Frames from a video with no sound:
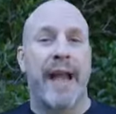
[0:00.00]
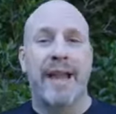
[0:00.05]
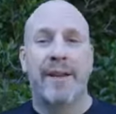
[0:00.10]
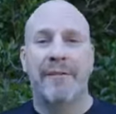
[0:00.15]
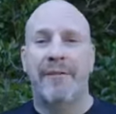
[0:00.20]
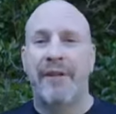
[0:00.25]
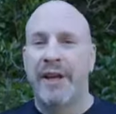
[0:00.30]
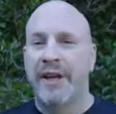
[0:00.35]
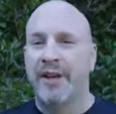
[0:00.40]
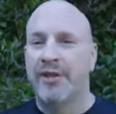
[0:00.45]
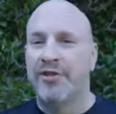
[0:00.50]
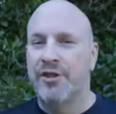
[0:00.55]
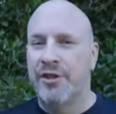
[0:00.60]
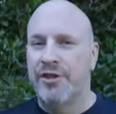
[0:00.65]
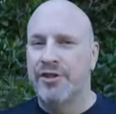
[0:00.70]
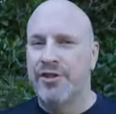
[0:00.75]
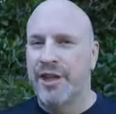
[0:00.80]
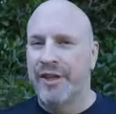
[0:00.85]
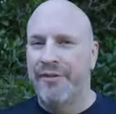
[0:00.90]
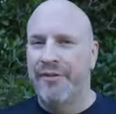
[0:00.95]
And if they could
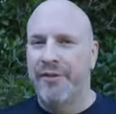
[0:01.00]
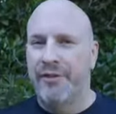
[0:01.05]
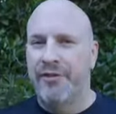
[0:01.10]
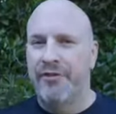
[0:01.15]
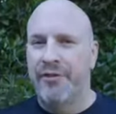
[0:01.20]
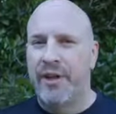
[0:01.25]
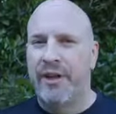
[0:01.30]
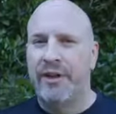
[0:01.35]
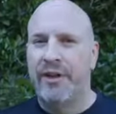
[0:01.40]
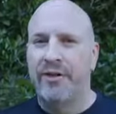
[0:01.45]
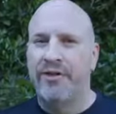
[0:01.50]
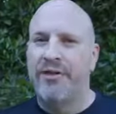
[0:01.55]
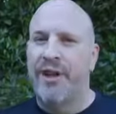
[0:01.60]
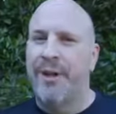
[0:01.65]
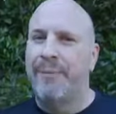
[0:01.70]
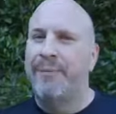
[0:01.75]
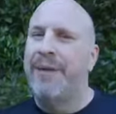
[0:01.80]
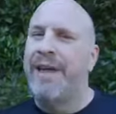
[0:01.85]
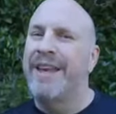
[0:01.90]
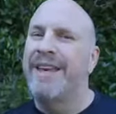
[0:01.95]
just get this thing to
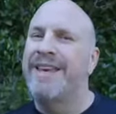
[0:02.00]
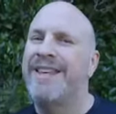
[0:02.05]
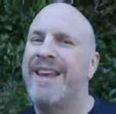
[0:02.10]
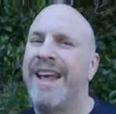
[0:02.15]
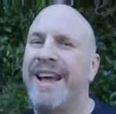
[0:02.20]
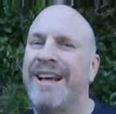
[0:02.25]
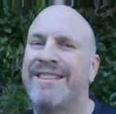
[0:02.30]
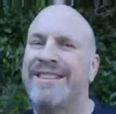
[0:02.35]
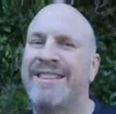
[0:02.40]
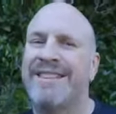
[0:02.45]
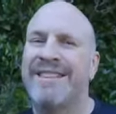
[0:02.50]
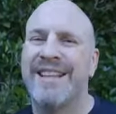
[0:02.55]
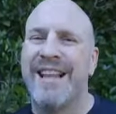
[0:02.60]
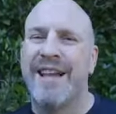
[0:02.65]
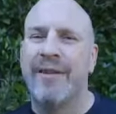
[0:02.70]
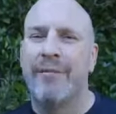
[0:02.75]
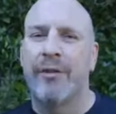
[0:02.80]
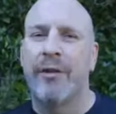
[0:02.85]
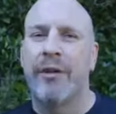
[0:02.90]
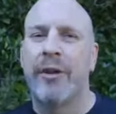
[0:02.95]
step that next
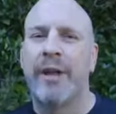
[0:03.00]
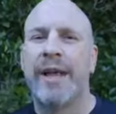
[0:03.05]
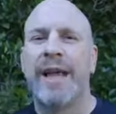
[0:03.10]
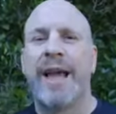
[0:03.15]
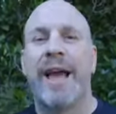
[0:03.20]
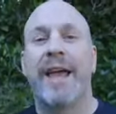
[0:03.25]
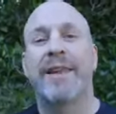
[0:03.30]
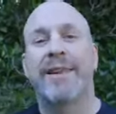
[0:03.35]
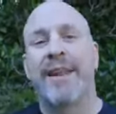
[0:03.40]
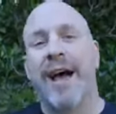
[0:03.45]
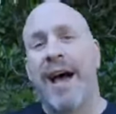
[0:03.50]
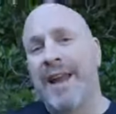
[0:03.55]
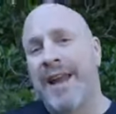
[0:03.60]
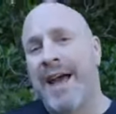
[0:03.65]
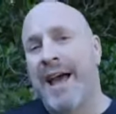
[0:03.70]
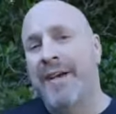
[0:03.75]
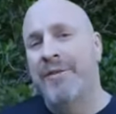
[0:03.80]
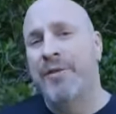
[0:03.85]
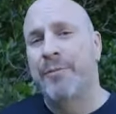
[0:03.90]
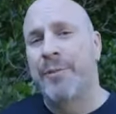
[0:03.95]
level and not
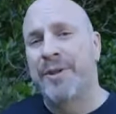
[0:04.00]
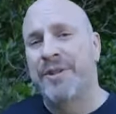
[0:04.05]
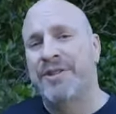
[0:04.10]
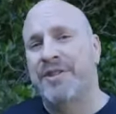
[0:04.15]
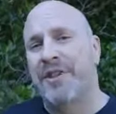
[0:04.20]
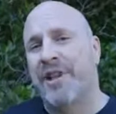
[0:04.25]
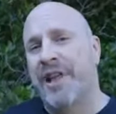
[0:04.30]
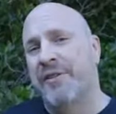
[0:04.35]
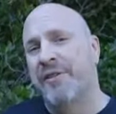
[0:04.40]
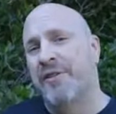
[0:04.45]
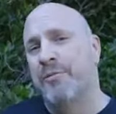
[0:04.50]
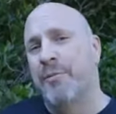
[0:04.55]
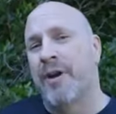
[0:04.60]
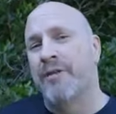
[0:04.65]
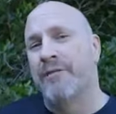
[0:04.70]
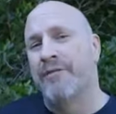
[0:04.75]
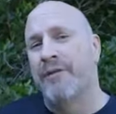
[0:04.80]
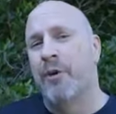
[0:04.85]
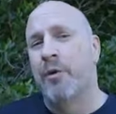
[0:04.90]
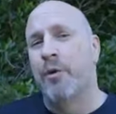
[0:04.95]
have to be slave to
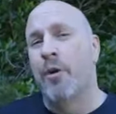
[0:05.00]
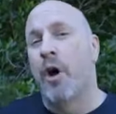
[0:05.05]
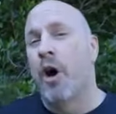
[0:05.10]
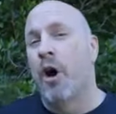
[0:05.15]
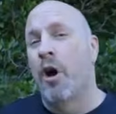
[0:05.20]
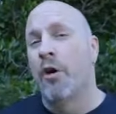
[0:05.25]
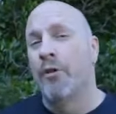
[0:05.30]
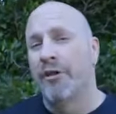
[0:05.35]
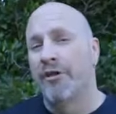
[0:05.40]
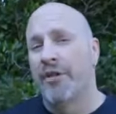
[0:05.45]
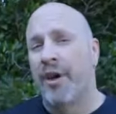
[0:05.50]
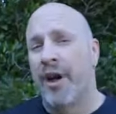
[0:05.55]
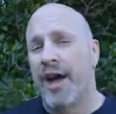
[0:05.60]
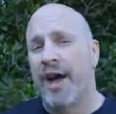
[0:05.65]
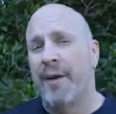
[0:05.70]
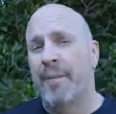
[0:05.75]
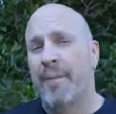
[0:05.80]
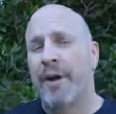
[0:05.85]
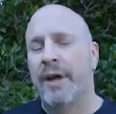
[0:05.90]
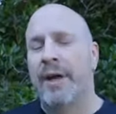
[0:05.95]
my phone all the
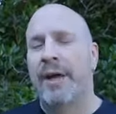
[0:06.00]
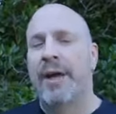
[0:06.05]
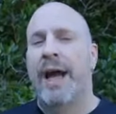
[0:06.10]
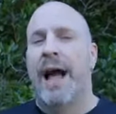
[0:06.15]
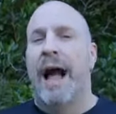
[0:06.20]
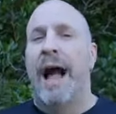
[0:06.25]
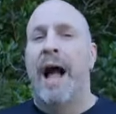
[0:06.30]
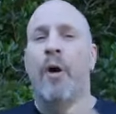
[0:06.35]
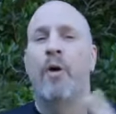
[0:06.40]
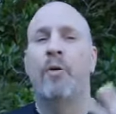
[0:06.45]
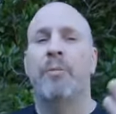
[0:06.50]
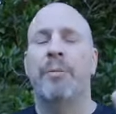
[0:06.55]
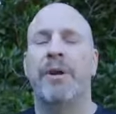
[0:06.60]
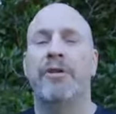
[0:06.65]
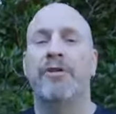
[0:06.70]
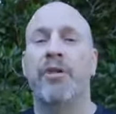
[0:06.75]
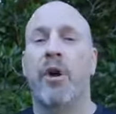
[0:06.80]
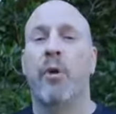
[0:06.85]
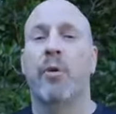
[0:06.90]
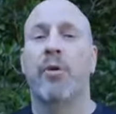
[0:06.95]
time, I would be
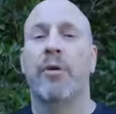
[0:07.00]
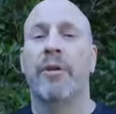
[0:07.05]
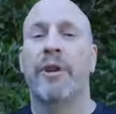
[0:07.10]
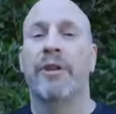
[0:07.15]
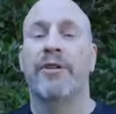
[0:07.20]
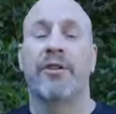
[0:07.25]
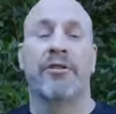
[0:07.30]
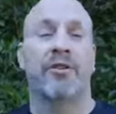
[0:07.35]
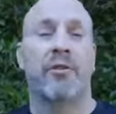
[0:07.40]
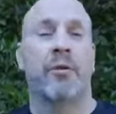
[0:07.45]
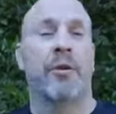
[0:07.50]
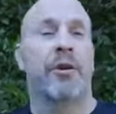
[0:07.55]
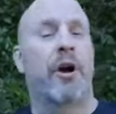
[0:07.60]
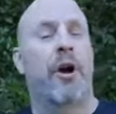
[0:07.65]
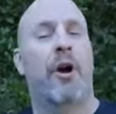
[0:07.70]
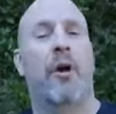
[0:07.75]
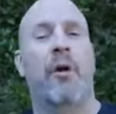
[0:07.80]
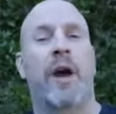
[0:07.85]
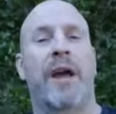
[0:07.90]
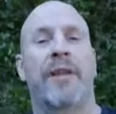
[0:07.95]
totally just going,
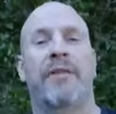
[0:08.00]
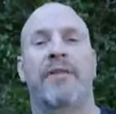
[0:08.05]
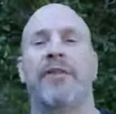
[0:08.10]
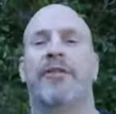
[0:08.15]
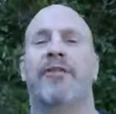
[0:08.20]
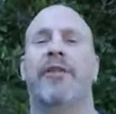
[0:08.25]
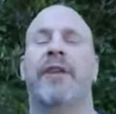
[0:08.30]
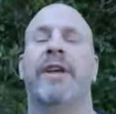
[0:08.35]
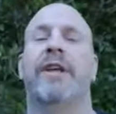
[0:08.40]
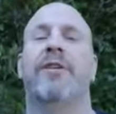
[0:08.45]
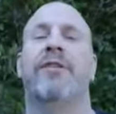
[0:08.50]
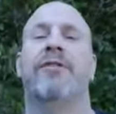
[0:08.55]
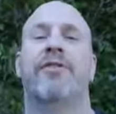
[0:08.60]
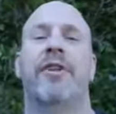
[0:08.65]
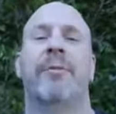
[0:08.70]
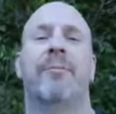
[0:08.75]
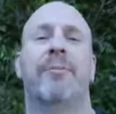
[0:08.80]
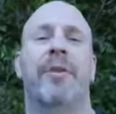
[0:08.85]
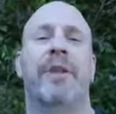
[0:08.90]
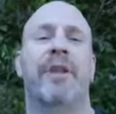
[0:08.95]
all right, this thing is
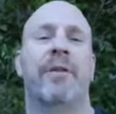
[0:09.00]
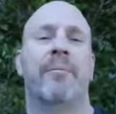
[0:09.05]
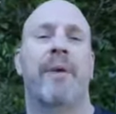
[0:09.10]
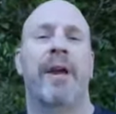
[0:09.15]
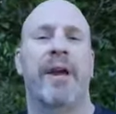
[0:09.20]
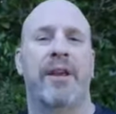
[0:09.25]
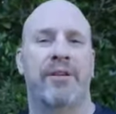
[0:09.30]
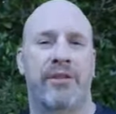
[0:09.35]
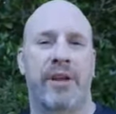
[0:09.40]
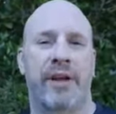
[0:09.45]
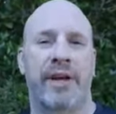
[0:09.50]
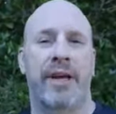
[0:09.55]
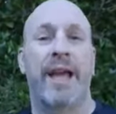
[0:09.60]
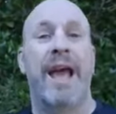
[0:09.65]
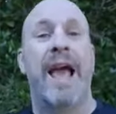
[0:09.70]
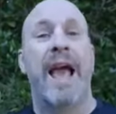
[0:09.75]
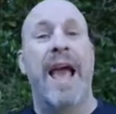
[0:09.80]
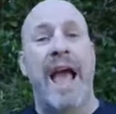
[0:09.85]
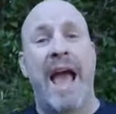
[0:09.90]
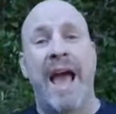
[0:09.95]
simply amazing.
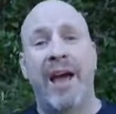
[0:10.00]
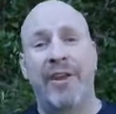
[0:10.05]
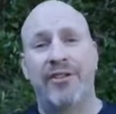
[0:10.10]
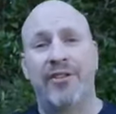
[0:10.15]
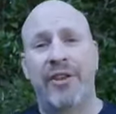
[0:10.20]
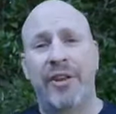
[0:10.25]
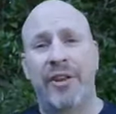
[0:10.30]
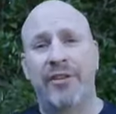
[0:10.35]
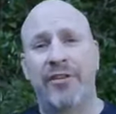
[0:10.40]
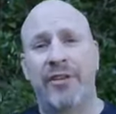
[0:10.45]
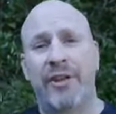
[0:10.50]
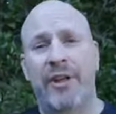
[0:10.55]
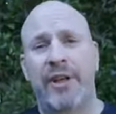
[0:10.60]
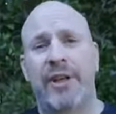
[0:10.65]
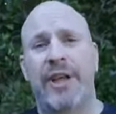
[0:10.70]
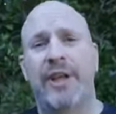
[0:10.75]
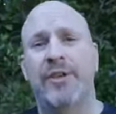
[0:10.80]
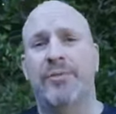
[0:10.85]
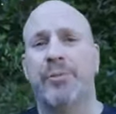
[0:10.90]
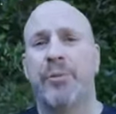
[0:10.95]
As is,
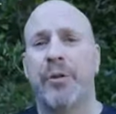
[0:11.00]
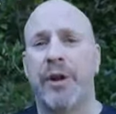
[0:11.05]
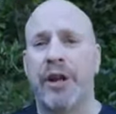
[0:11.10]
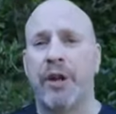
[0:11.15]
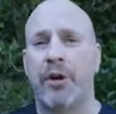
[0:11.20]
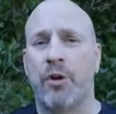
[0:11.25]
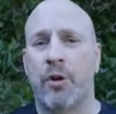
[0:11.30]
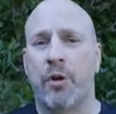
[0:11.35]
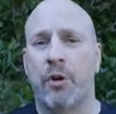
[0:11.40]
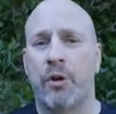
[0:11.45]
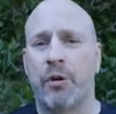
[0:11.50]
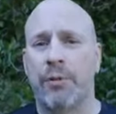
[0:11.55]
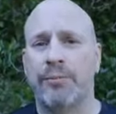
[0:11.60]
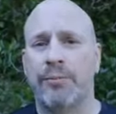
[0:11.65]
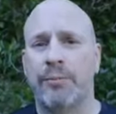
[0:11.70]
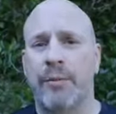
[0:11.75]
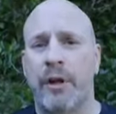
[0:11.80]
it's pretty cool